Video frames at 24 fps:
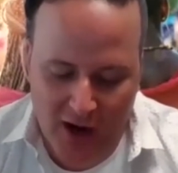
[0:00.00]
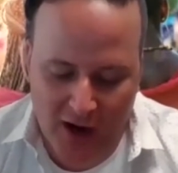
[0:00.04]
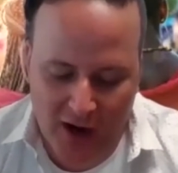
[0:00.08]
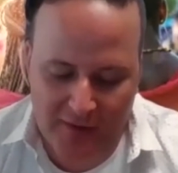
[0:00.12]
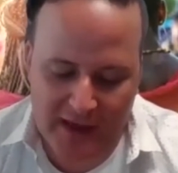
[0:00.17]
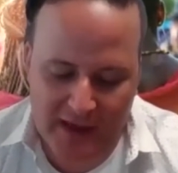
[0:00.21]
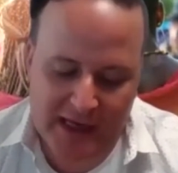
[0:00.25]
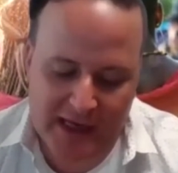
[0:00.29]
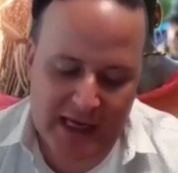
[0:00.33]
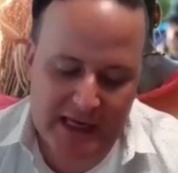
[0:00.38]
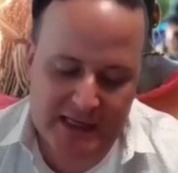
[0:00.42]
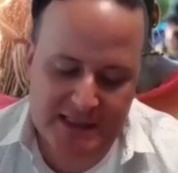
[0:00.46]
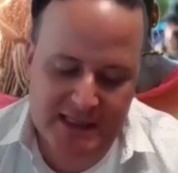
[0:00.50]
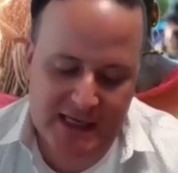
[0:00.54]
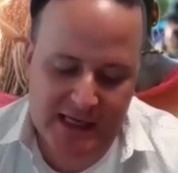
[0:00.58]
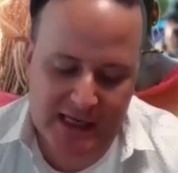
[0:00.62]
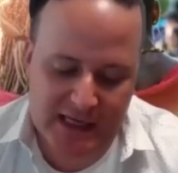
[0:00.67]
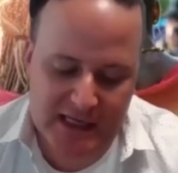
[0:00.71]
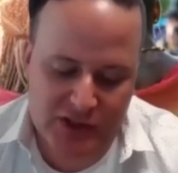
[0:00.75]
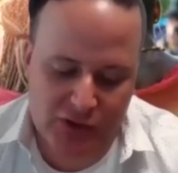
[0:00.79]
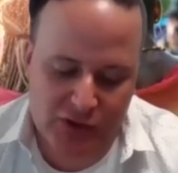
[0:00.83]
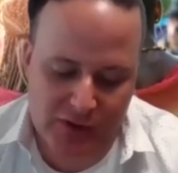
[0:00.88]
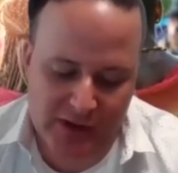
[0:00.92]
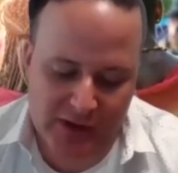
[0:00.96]
are they
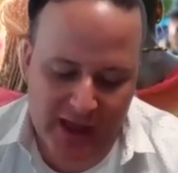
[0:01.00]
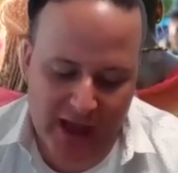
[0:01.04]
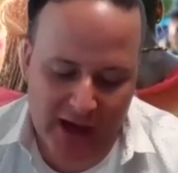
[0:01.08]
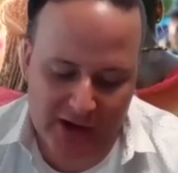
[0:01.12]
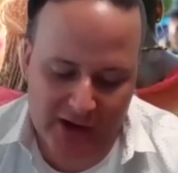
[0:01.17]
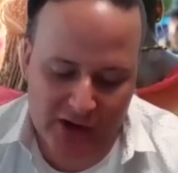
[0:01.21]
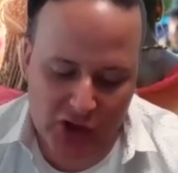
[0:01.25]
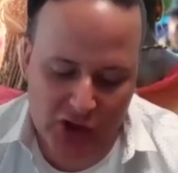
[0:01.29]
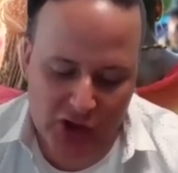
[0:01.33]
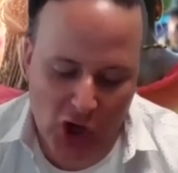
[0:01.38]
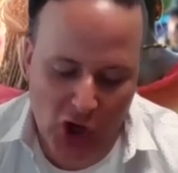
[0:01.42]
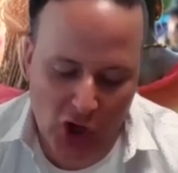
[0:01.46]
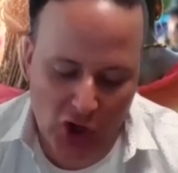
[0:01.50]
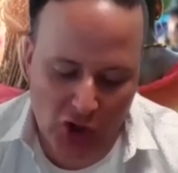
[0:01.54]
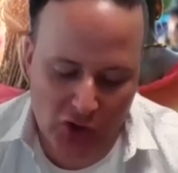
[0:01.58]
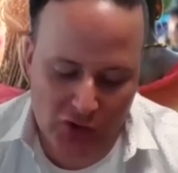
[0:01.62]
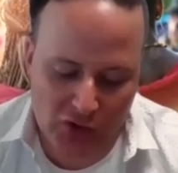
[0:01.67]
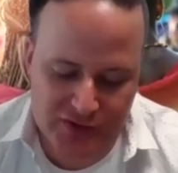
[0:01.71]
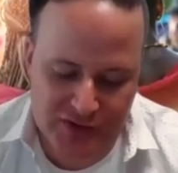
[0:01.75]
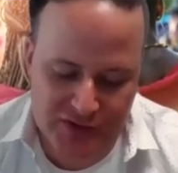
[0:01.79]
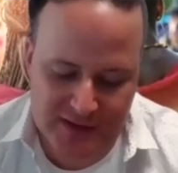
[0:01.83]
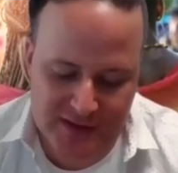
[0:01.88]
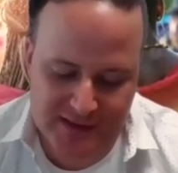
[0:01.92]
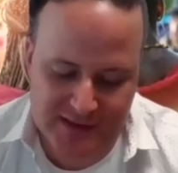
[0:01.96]
taking into account at
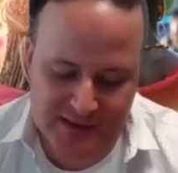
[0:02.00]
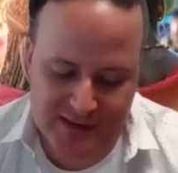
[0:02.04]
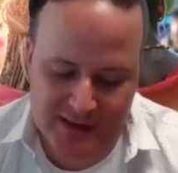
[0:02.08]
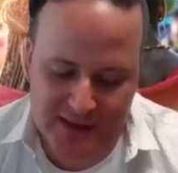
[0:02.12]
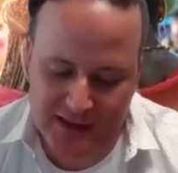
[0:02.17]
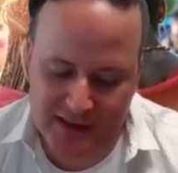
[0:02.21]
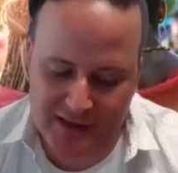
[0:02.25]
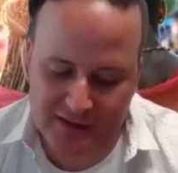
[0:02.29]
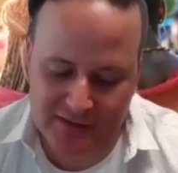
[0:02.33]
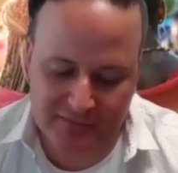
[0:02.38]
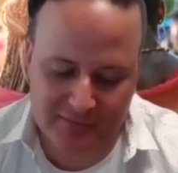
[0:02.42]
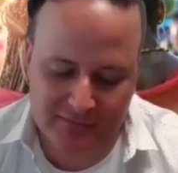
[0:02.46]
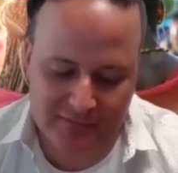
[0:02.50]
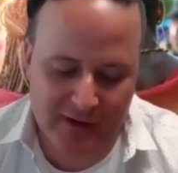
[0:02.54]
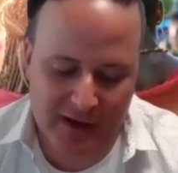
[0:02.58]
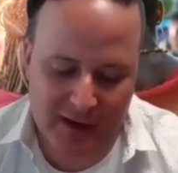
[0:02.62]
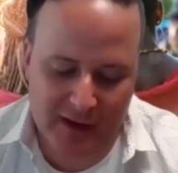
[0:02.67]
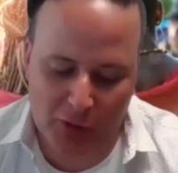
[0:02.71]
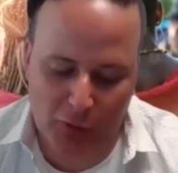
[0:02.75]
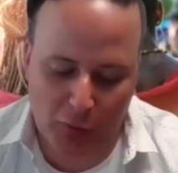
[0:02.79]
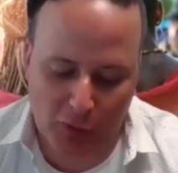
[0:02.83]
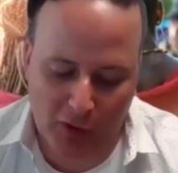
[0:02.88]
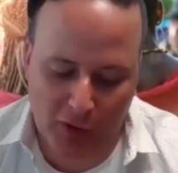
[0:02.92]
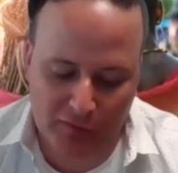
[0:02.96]
all just the
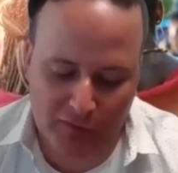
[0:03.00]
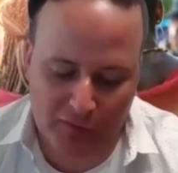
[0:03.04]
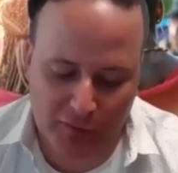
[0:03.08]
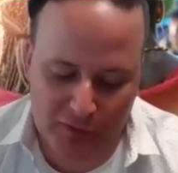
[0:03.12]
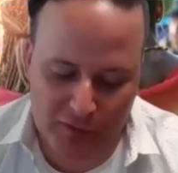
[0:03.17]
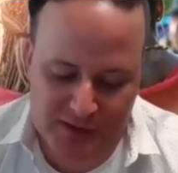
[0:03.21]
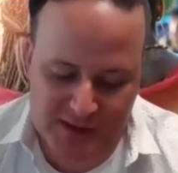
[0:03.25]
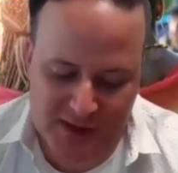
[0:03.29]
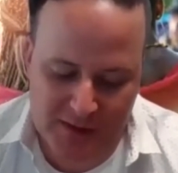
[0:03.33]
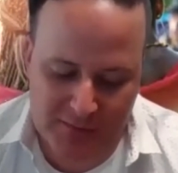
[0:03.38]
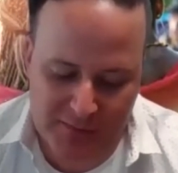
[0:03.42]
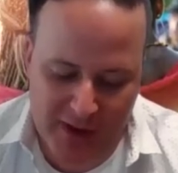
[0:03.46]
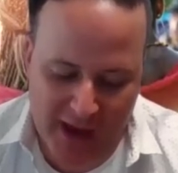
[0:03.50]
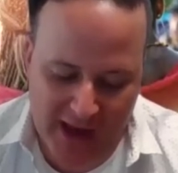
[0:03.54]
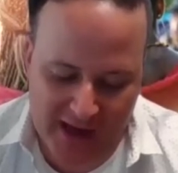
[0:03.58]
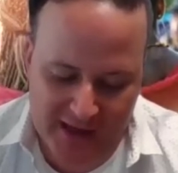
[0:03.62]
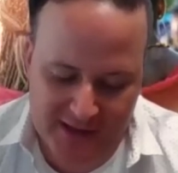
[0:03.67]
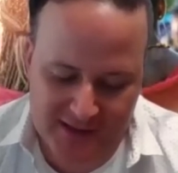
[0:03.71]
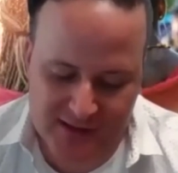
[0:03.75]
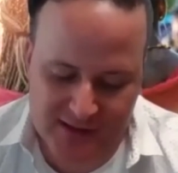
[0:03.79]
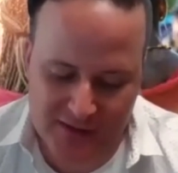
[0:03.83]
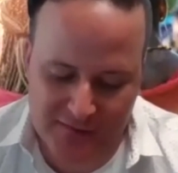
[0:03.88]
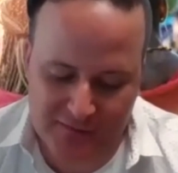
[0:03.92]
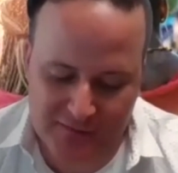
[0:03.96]
labor workforce
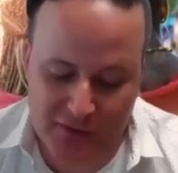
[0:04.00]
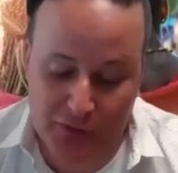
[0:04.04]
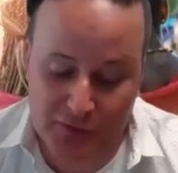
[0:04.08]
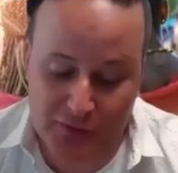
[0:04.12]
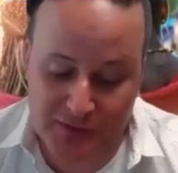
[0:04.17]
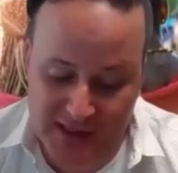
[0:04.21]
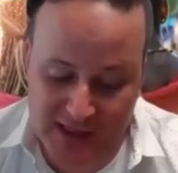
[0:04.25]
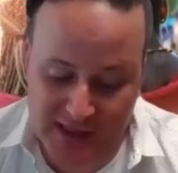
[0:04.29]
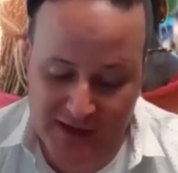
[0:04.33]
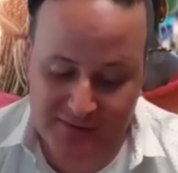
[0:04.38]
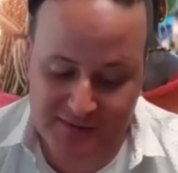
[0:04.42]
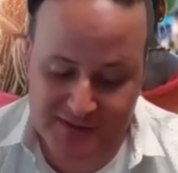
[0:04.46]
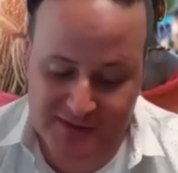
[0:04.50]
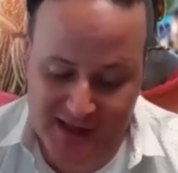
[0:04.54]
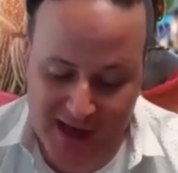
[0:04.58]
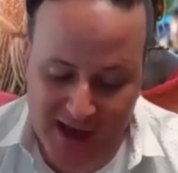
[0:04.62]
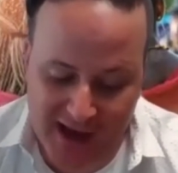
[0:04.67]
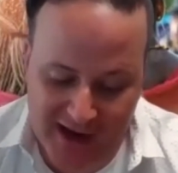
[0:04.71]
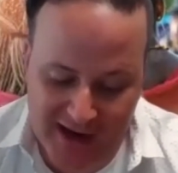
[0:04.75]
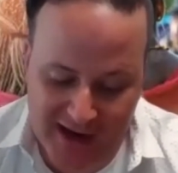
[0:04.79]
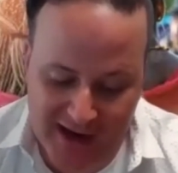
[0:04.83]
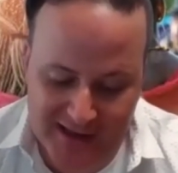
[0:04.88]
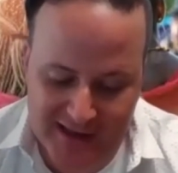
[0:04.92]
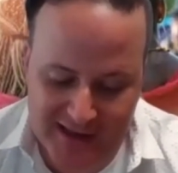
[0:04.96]
impacts of those that have
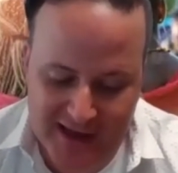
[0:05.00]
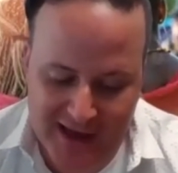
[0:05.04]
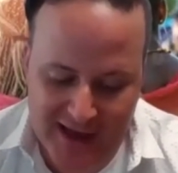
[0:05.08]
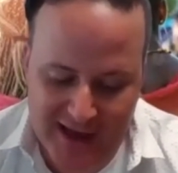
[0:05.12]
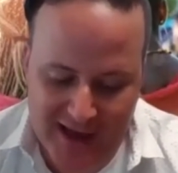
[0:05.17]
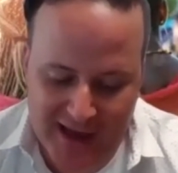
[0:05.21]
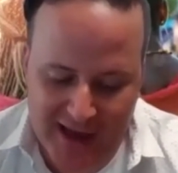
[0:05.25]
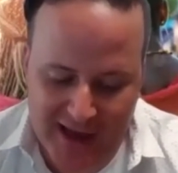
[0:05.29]
died,